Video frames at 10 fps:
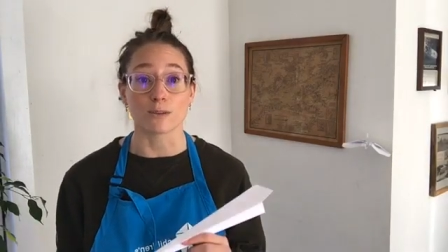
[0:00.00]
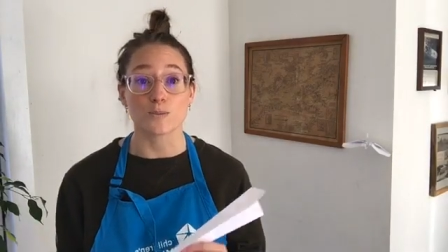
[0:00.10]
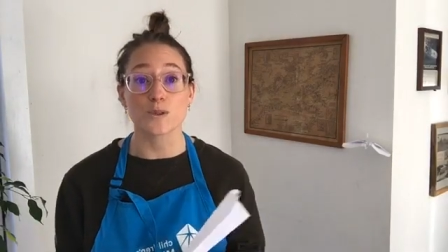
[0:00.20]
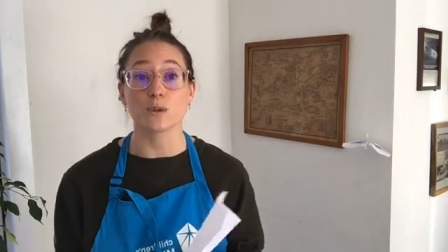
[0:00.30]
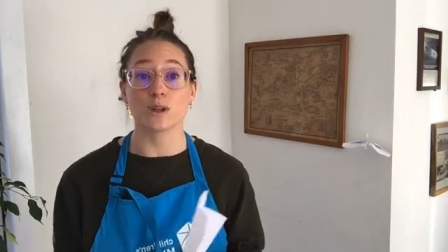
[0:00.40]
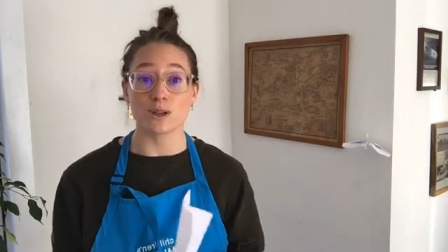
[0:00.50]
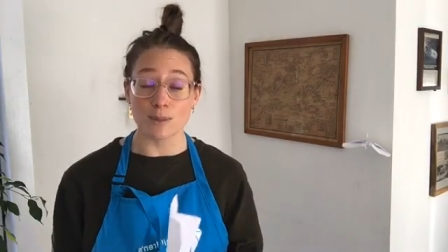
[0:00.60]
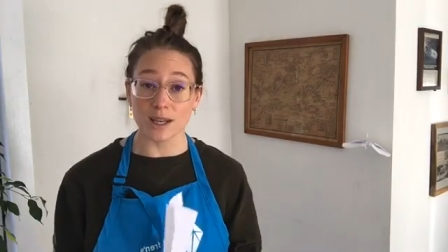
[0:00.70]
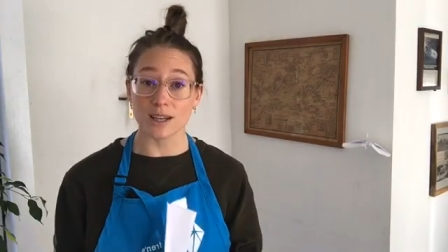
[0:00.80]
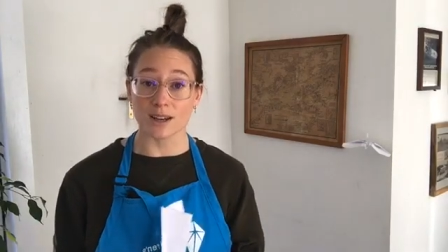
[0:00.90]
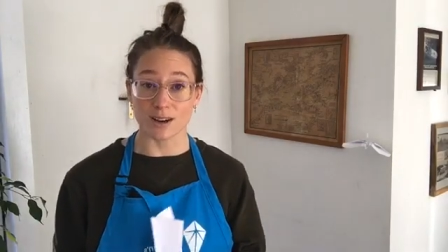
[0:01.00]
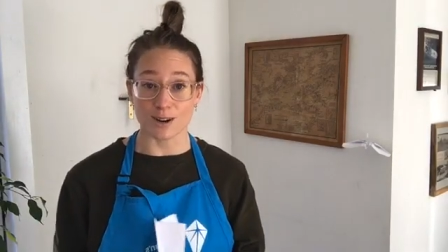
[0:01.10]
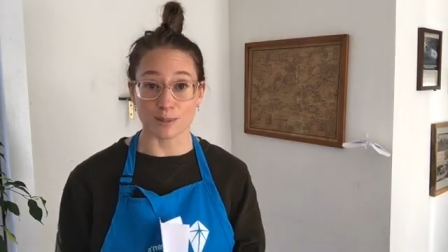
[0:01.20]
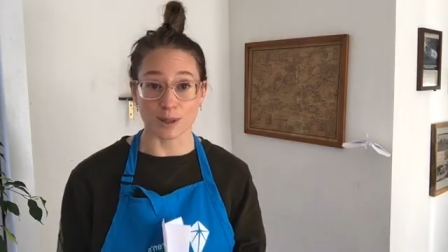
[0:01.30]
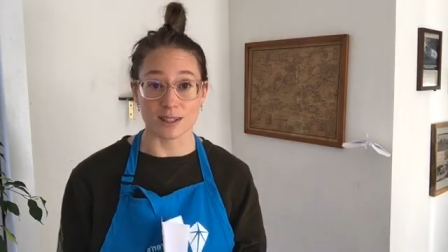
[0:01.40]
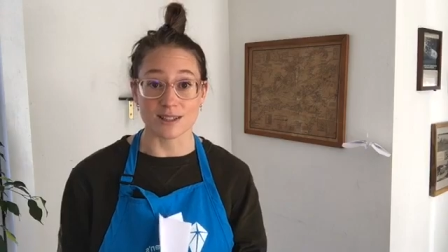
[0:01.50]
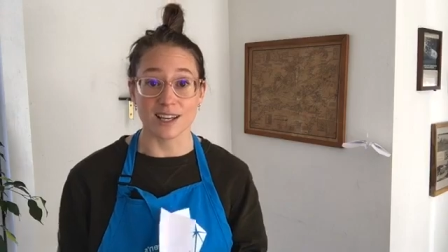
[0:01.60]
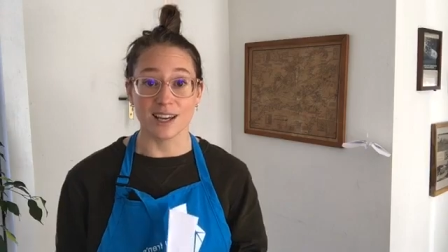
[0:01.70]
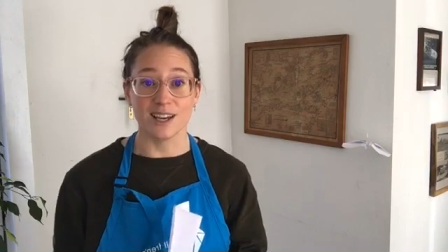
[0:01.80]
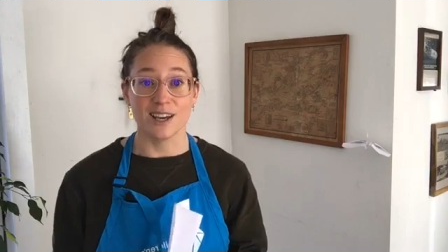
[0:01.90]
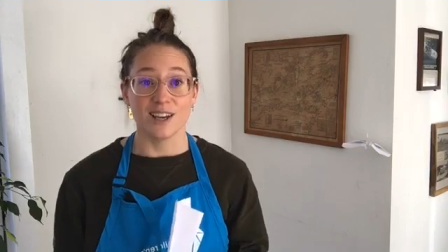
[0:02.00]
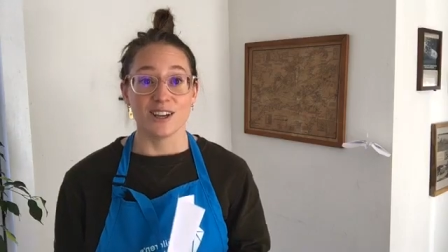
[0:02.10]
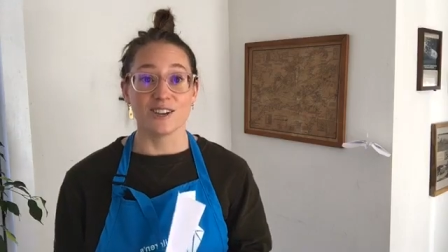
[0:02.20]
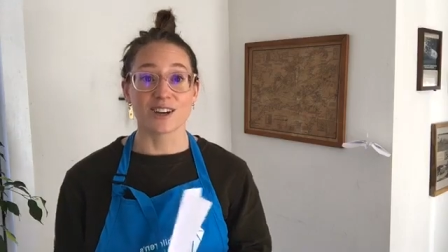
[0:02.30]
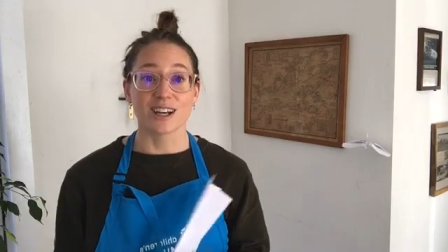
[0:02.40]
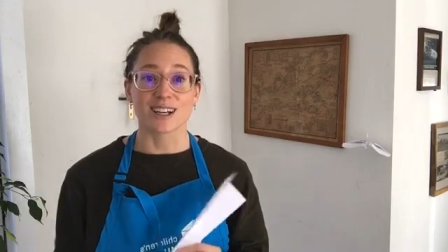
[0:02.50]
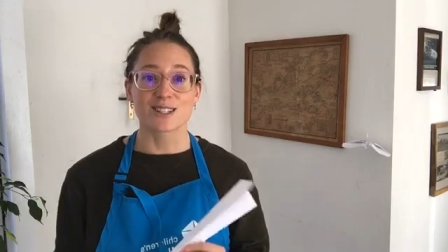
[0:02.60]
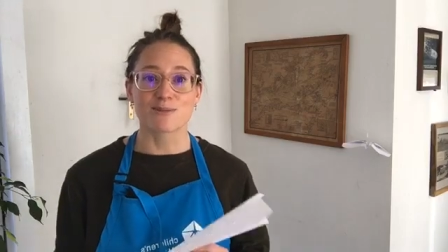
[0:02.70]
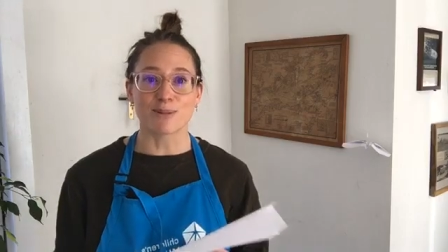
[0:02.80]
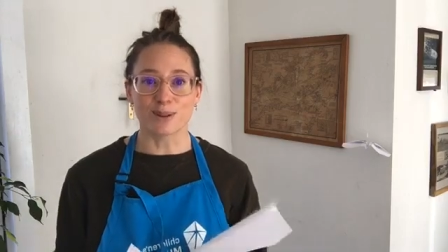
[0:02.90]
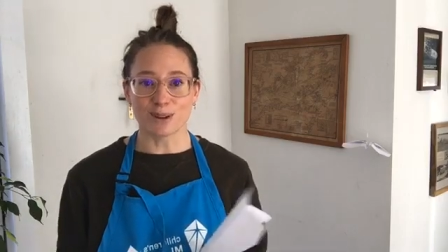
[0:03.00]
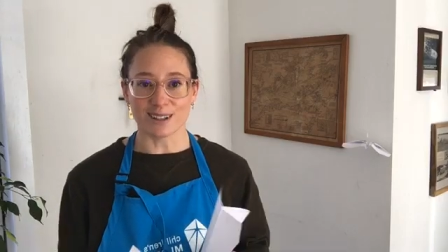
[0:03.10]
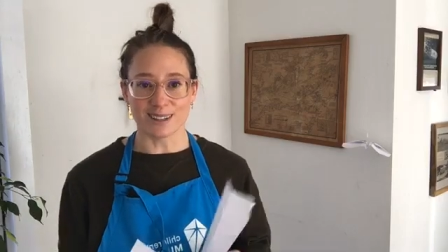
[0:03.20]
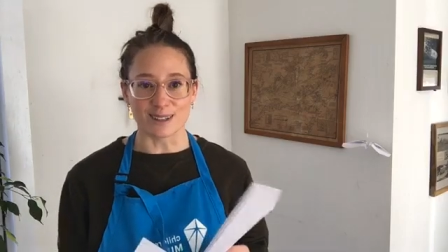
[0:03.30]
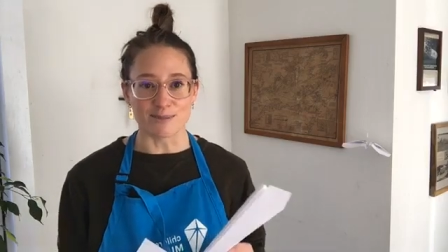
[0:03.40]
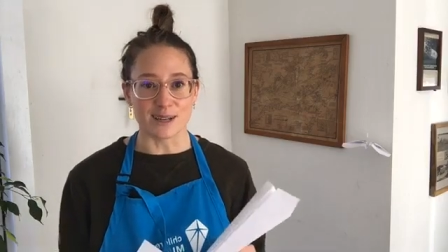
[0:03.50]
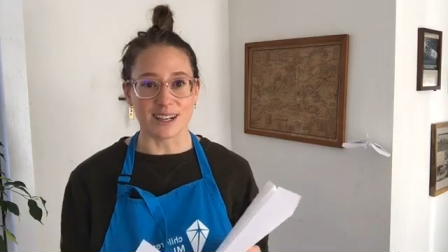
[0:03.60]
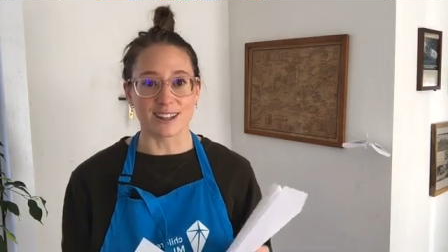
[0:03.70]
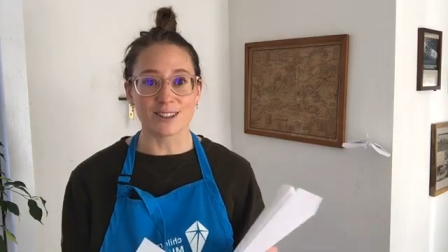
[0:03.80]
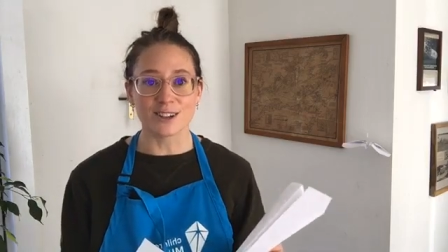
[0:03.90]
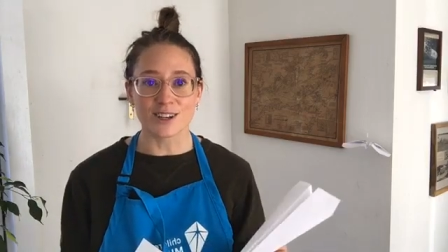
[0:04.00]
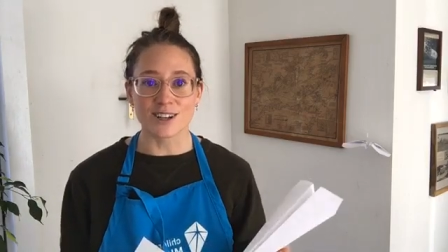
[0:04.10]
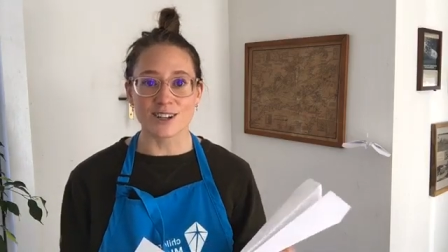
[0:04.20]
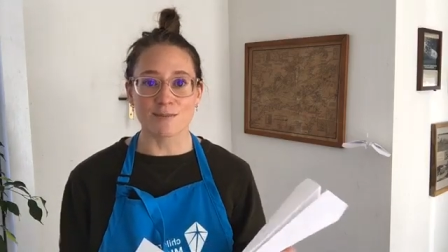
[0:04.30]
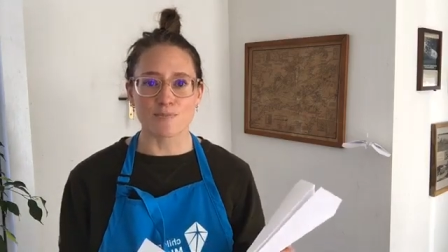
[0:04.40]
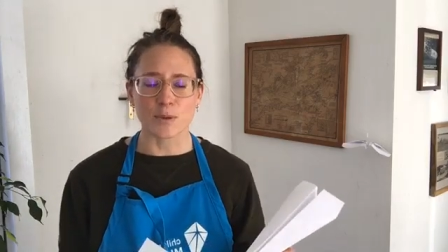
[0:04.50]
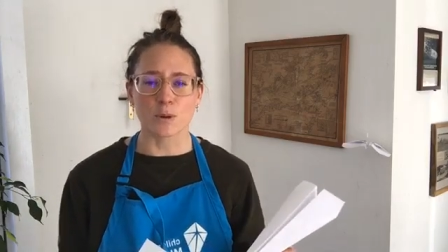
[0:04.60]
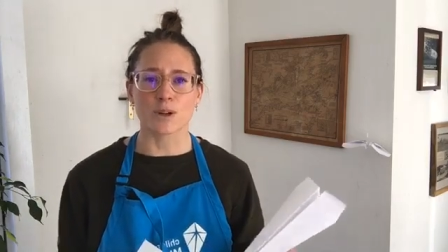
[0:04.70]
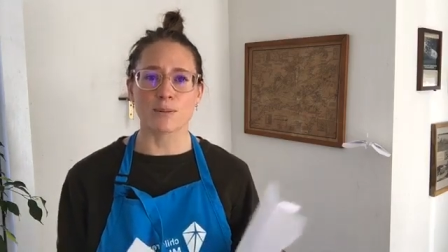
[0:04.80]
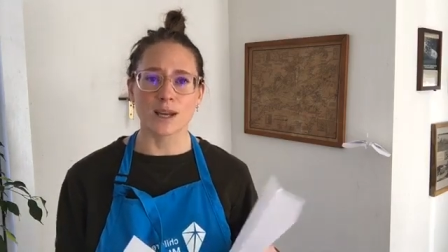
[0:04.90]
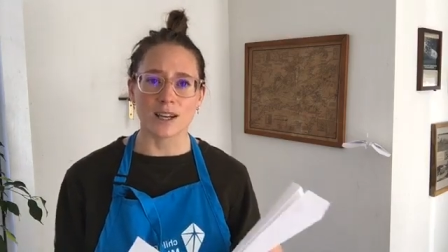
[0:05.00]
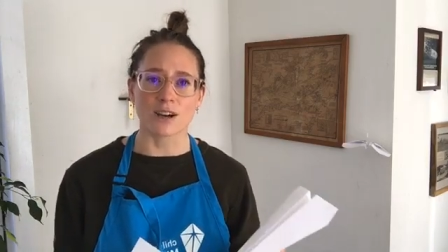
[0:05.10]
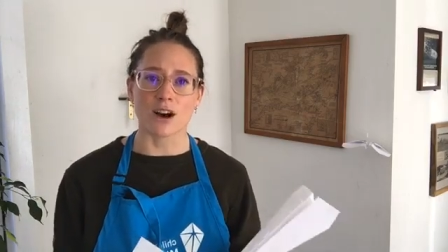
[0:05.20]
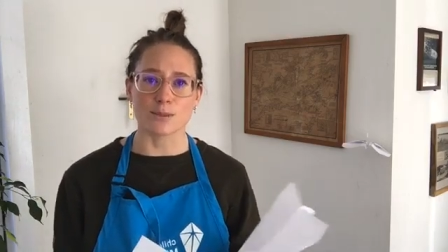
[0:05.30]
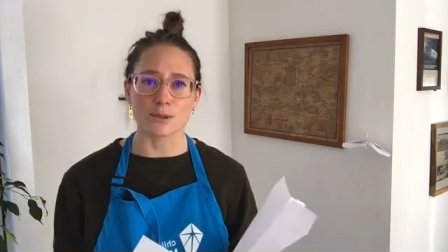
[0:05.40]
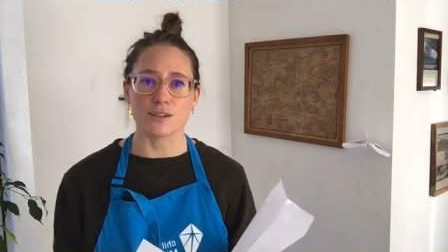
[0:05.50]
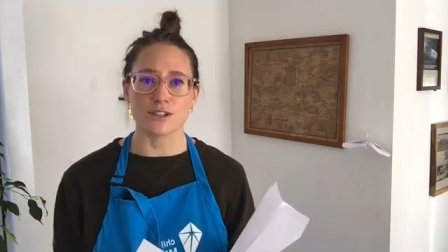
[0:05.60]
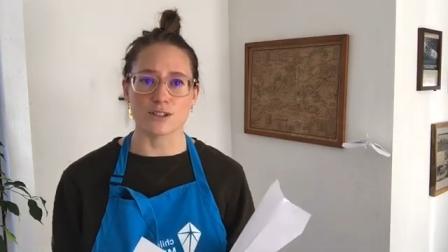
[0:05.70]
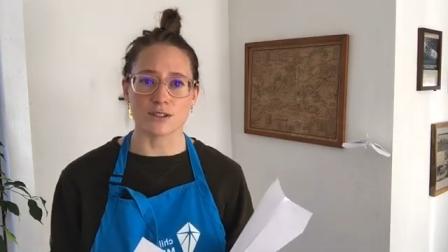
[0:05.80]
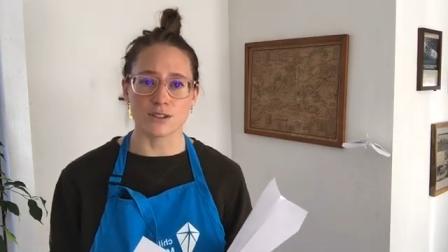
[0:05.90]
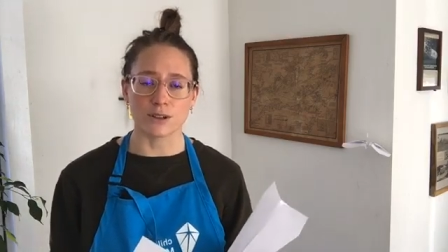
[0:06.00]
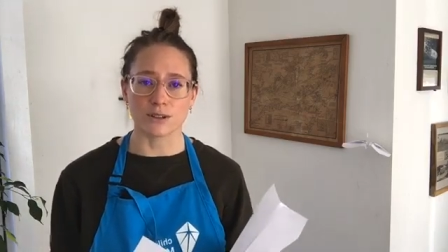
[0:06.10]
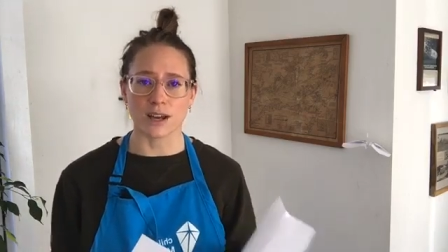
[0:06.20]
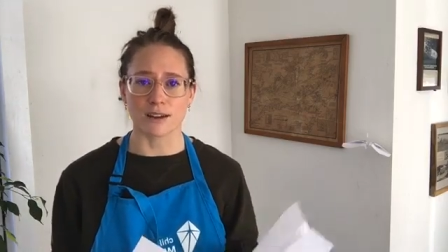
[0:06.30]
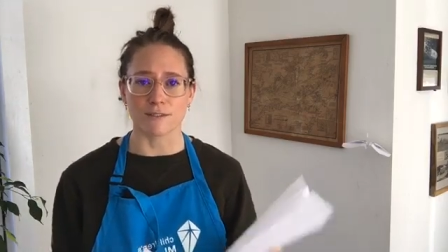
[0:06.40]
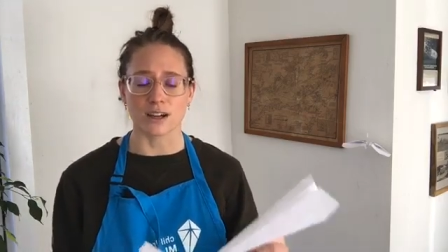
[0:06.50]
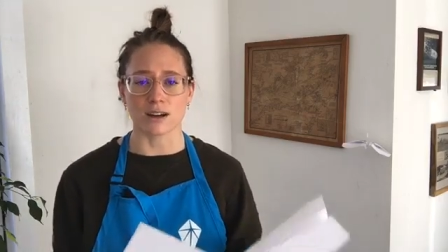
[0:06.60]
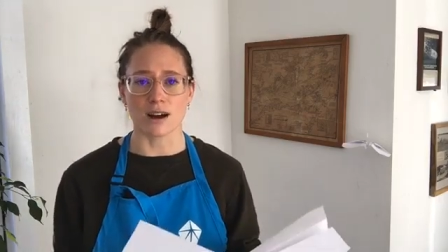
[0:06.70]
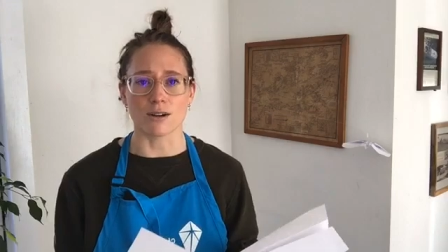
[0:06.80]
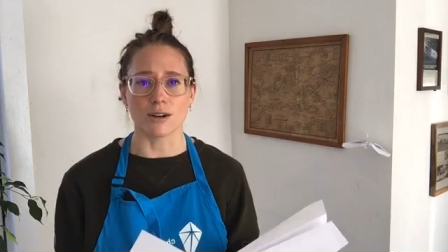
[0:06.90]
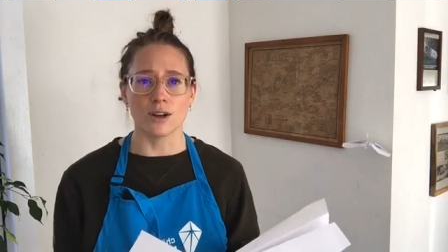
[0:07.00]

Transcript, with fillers: So when you're making your airplanes, you can explore a little bit and learn. When you're making your observations, you can kind of figure out